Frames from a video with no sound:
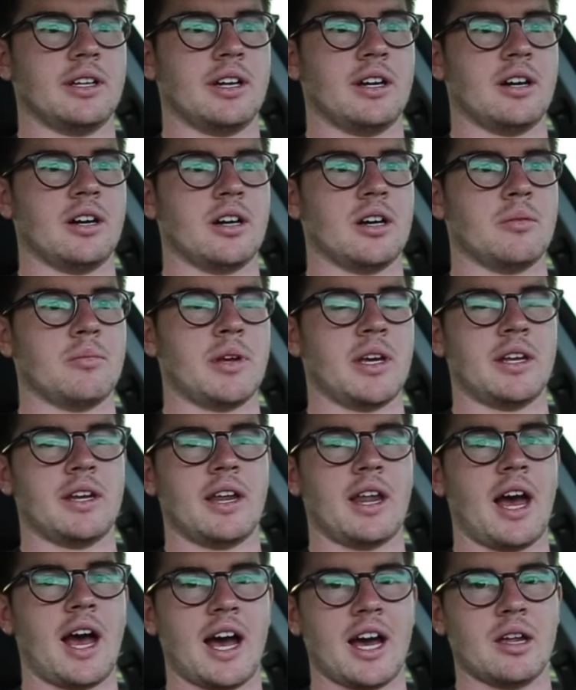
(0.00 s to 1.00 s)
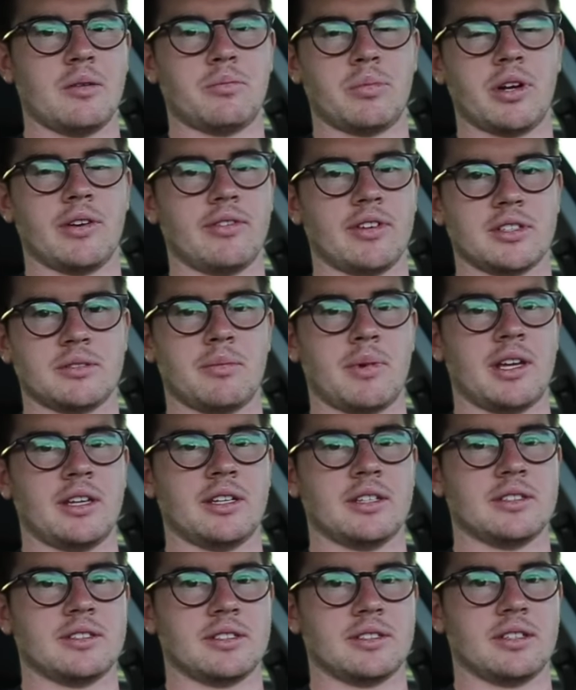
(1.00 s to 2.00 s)
and it had previous
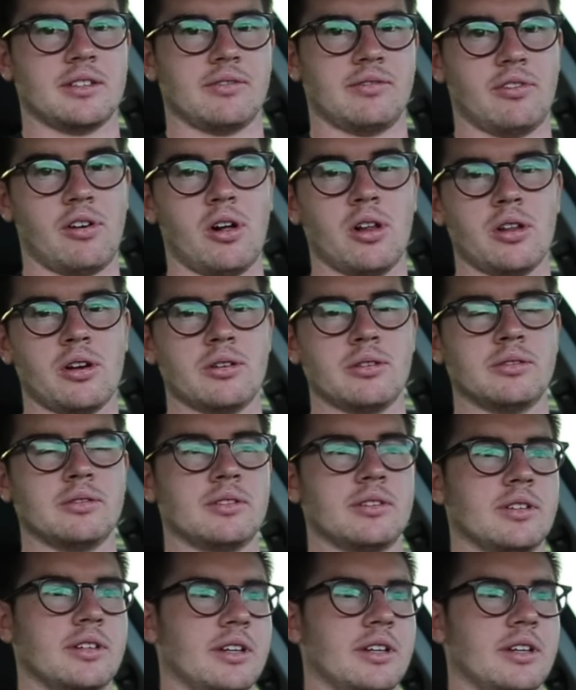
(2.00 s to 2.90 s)
maintenance followed,